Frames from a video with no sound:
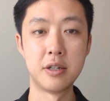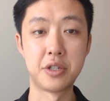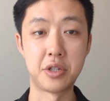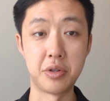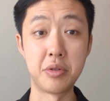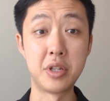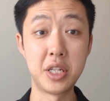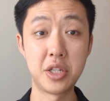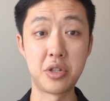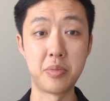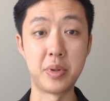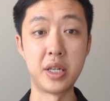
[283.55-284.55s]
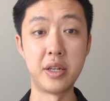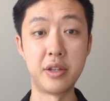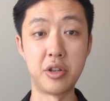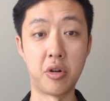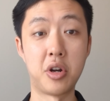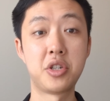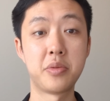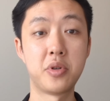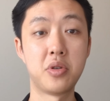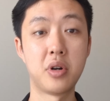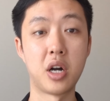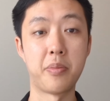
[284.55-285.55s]
So you need to be
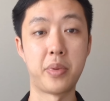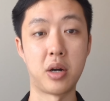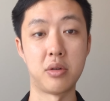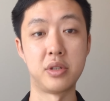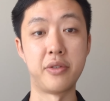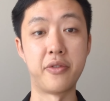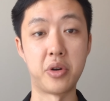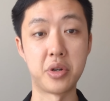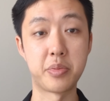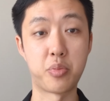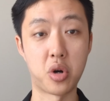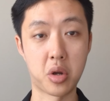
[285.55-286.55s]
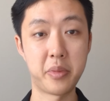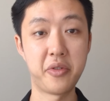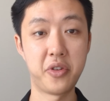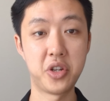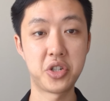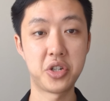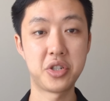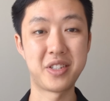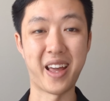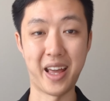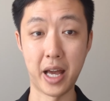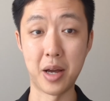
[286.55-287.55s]
knowledgeable about the various programming features
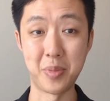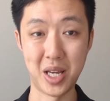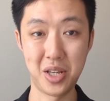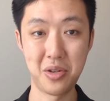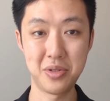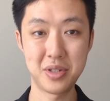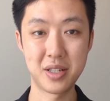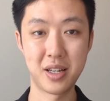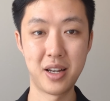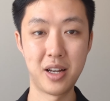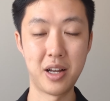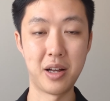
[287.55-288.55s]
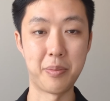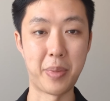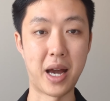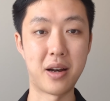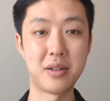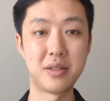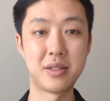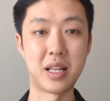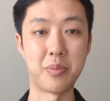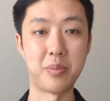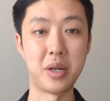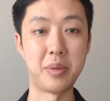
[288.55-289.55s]
that AI may use, patterns
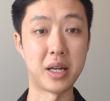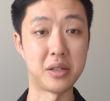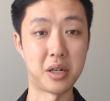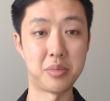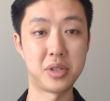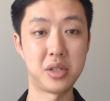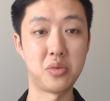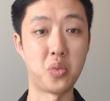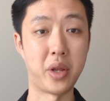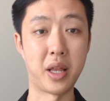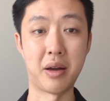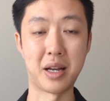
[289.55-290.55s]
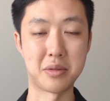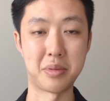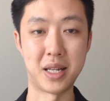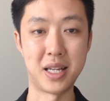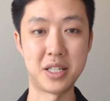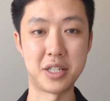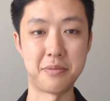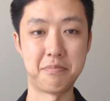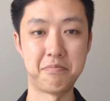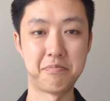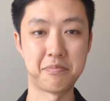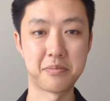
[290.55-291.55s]
that may be adopted without explanation.
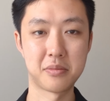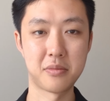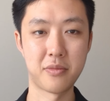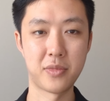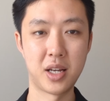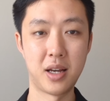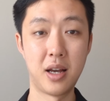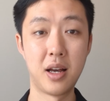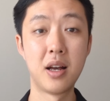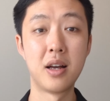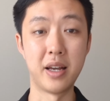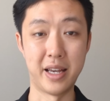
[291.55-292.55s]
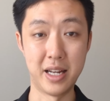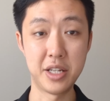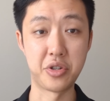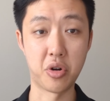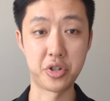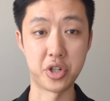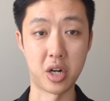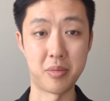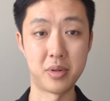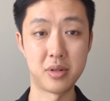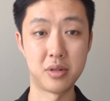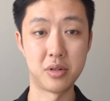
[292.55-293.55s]
It is your
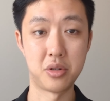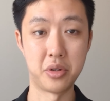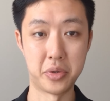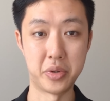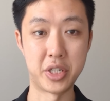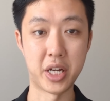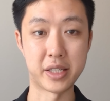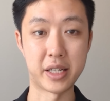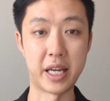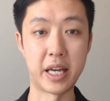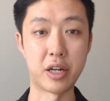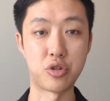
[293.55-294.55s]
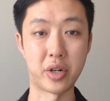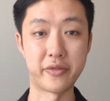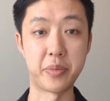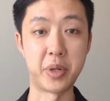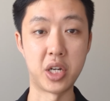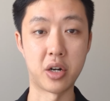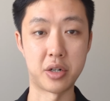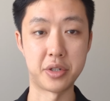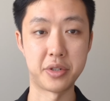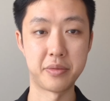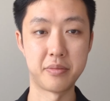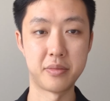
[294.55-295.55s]
job to reject AI drafted
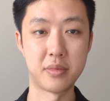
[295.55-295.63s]
PRs.